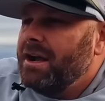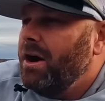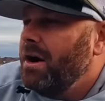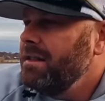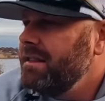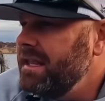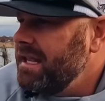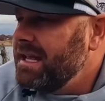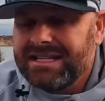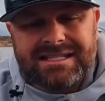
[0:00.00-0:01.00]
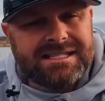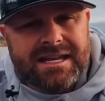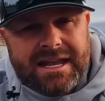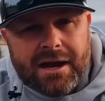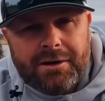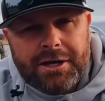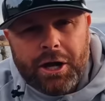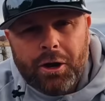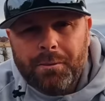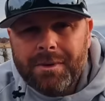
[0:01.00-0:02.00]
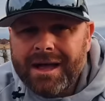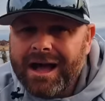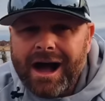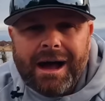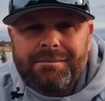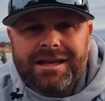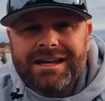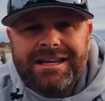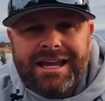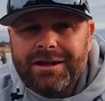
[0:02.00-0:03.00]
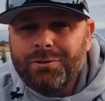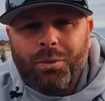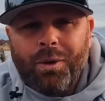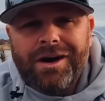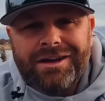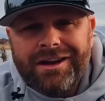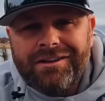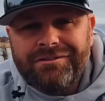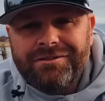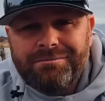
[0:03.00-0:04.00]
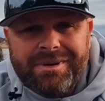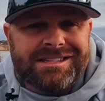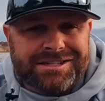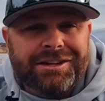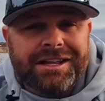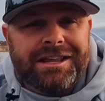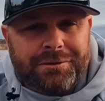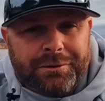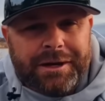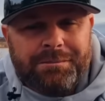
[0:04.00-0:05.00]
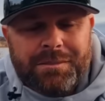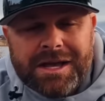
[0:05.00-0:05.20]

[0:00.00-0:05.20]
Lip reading: on the scenario, I'm gonna need one of basically three.